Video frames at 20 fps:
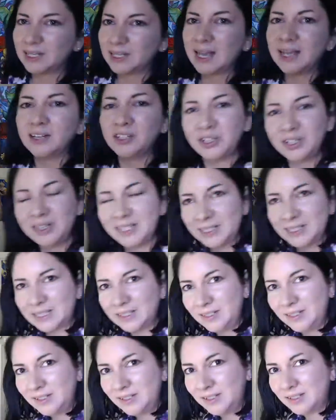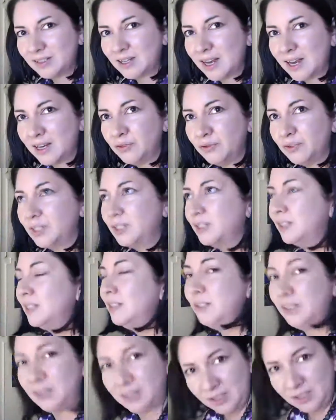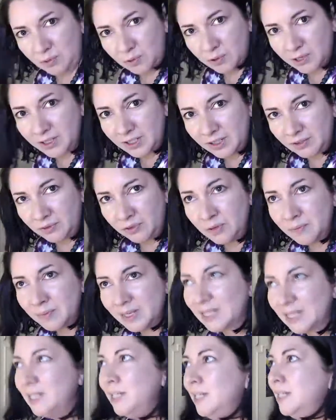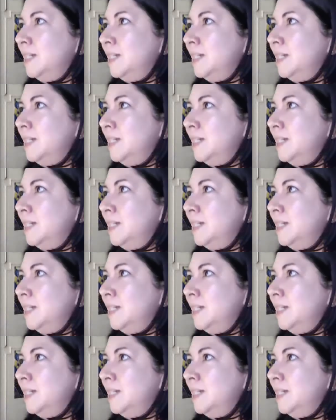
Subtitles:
Actually, this is kind of this works for me.